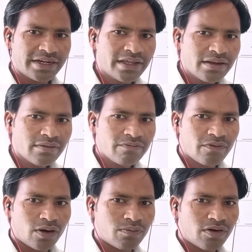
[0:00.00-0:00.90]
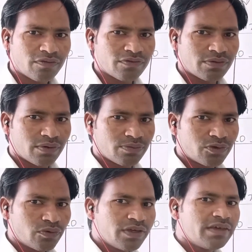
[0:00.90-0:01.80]
hidden form of the verb.
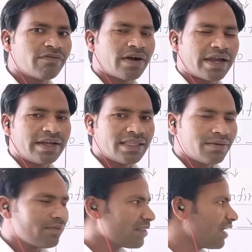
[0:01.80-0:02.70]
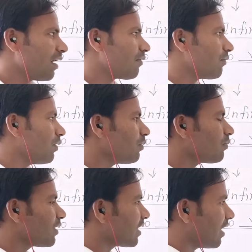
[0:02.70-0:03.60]
Though we find them, they are verbs,
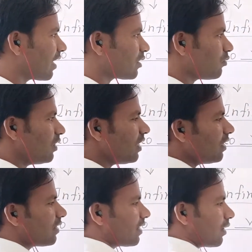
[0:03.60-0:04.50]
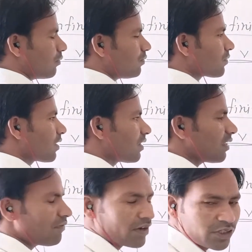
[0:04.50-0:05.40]
but they are actually noun.
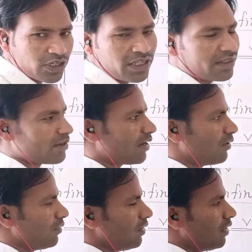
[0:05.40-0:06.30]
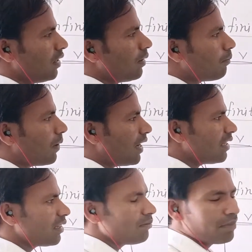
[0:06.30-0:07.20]
Their function is noun.
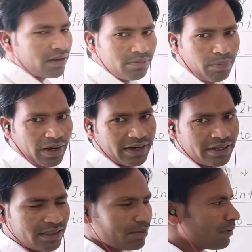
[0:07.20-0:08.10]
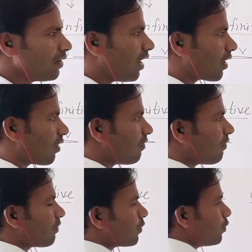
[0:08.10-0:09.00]
Participle are
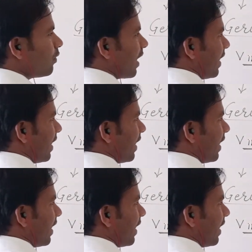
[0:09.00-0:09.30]
of two